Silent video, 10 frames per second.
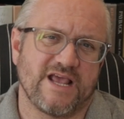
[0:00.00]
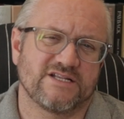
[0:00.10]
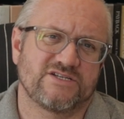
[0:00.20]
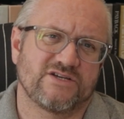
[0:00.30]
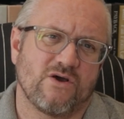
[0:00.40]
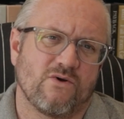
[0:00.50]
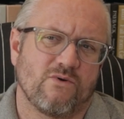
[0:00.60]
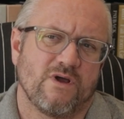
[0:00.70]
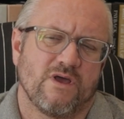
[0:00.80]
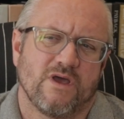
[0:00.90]
And
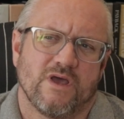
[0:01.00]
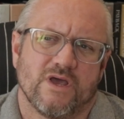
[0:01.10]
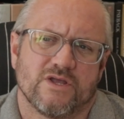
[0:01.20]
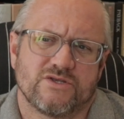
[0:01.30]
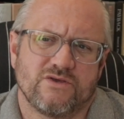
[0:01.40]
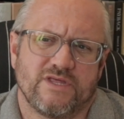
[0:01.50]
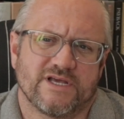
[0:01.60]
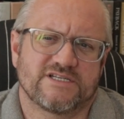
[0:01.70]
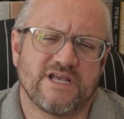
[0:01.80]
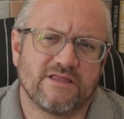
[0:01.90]
so to the
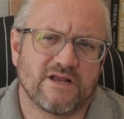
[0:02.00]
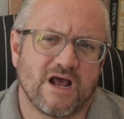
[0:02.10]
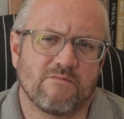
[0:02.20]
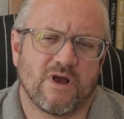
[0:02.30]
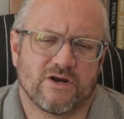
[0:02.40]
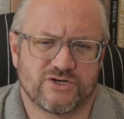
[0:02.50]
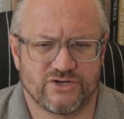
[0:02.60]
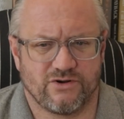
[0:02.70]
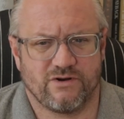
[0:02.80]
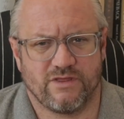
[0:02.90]
extent that I'm not
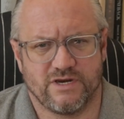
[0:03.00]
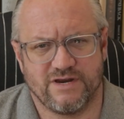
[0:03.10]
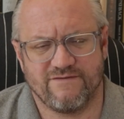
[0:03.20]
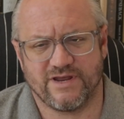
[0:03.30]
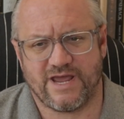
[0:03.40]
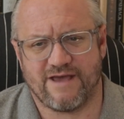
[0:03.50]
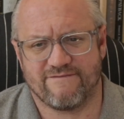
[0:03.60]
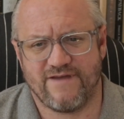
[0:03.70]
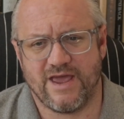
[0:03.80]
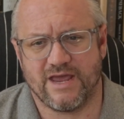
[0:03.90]
sure that Dividend
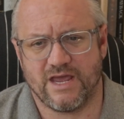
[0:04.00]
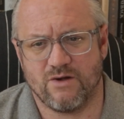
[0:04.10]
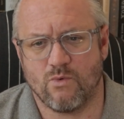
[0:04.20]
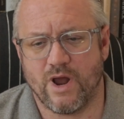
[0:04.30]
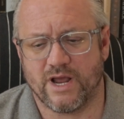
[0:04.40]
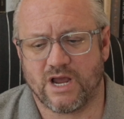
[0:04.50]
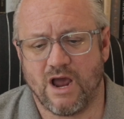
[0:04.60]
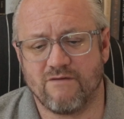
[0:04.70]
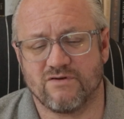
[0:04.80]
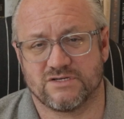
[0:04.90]
Cafe and what it
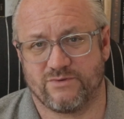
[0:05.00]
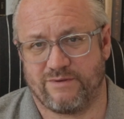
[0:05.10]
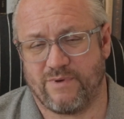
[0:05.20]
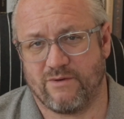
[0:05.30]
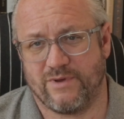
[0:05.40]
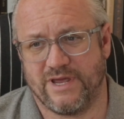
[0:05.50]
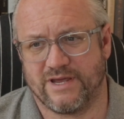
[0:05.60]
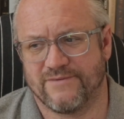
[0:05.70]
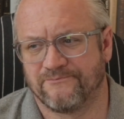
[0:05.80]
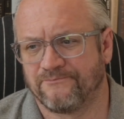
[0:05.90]
covers week by week